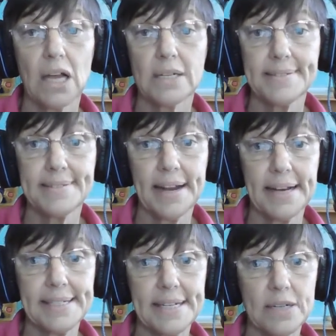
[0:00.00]
Because
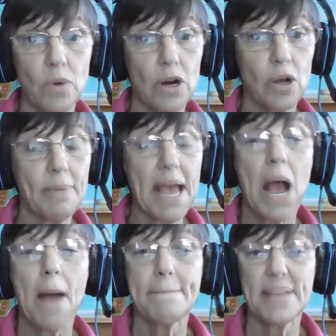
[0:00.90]
Sonny didn't want to obey.
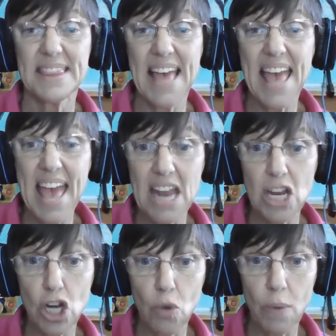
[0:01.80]
But
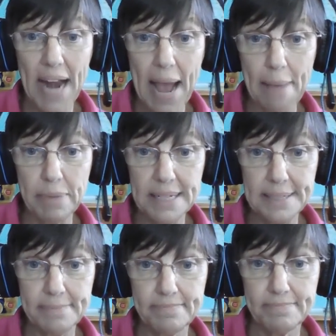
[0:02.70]
then, you know what
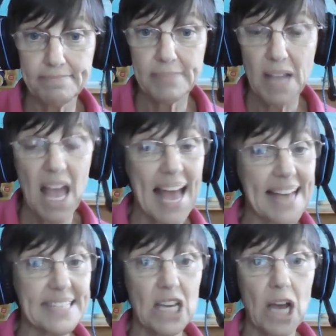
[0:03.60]
happened?
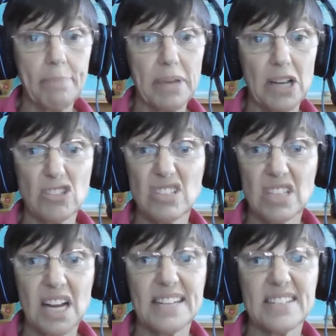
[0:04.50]
As he got bigger,
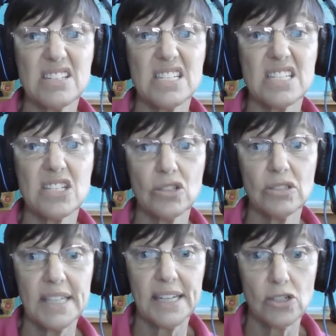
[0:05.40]
Sonny still
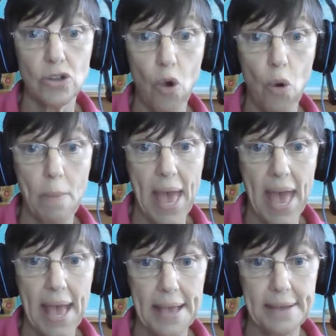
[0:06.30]
didn't obey.